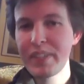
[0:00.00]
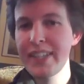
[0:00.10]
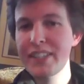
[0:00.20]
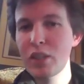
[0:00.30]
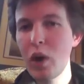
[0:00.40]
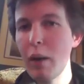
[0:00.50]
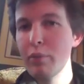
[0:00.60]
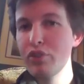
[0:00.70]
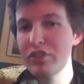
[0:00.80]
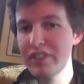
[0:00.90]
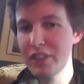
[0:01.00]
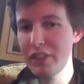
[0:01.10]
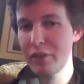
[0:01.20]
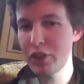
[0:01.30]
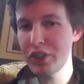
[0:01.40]
And so arbitrary drifts and
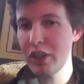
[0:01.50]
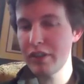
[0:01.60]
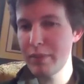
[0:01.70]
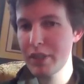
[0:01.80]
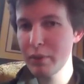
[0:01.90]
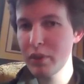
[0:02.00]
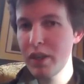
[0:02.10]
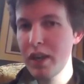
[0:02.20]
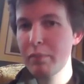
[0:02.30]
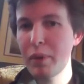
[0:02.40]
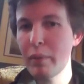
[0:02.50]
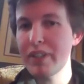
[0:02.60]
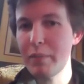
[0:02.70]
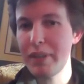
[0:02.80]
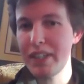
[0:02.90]
diffusions are admissible, by
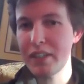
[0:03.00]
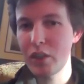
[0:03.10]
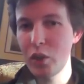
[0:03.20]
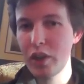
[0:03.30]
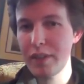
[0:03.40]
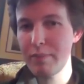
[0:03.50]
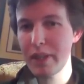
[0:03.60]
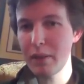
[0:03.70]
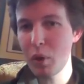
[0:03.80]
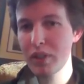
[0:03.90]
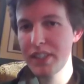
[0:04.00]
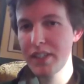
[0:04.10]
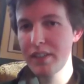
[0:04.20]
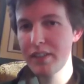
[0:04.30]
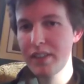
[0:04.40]
which I mean, look at this middle box
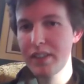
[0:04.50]
here.